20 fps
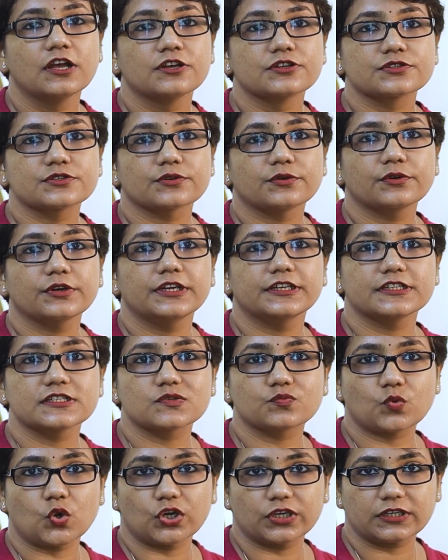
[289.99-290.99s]
So it
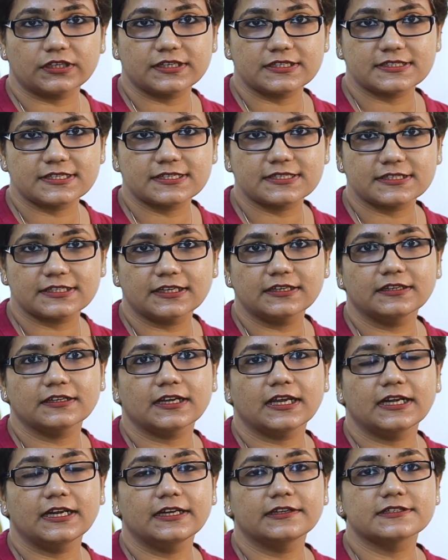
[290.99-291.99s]
is water resistant
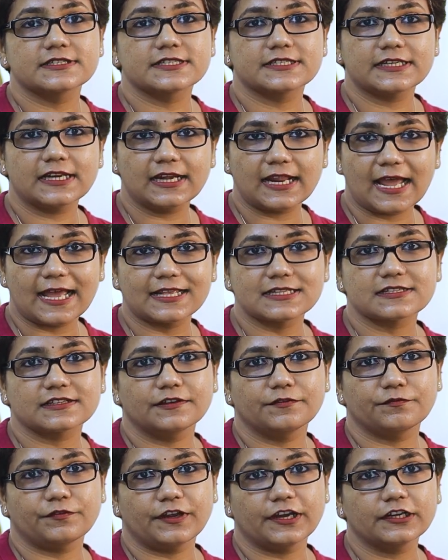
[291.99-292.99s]
and it still has
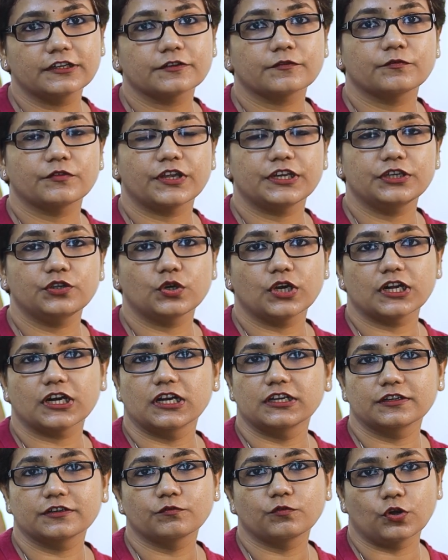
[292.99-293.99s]
effect when you are
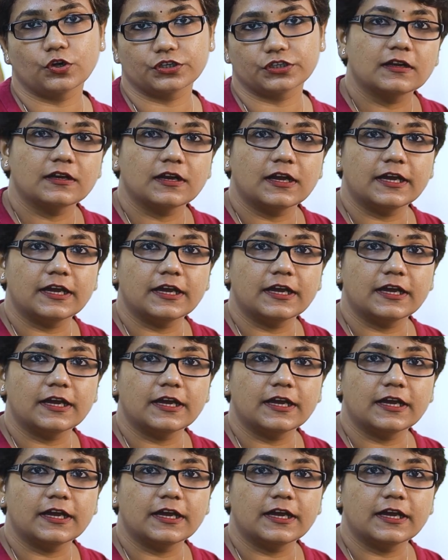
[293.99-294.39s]
under water.